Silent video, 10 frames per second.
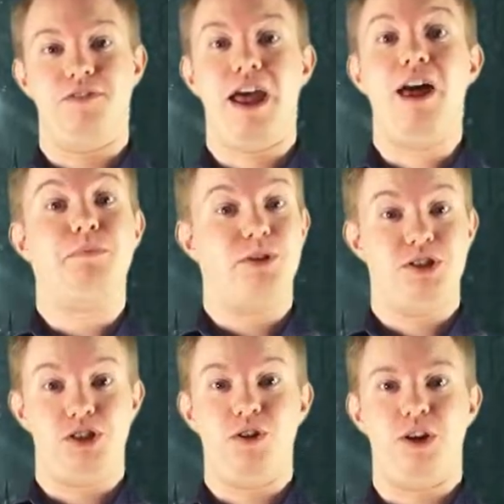of Halberd
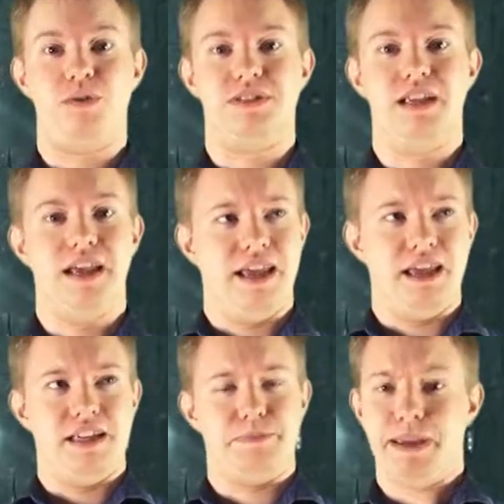Studios,
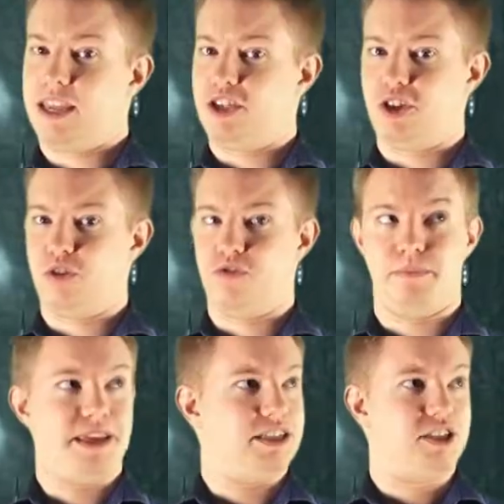speaking to you from
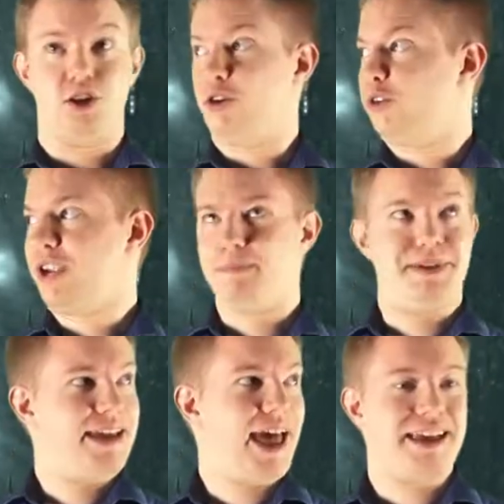this
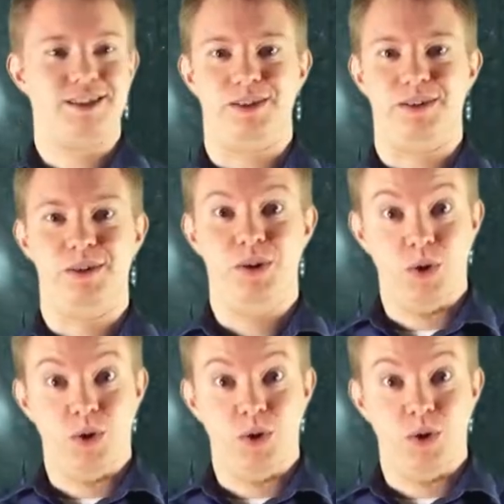creepy castle.